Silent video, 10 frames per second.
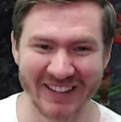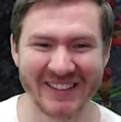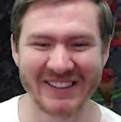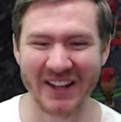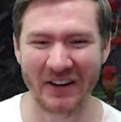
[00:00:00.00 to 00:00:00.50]

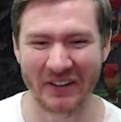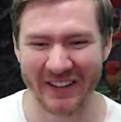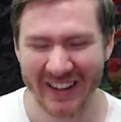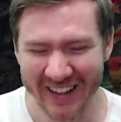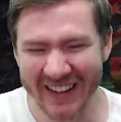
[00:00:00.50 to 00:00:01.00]
So
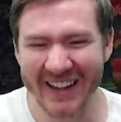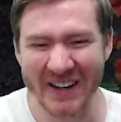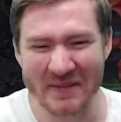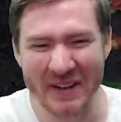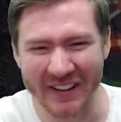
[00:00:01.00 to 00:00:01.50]
get
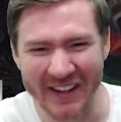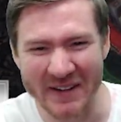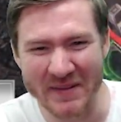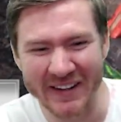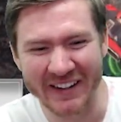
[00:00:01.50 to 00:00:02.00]
him built and get
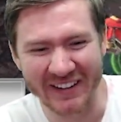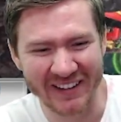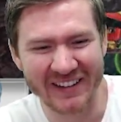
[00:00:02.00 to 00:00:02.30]
him in here.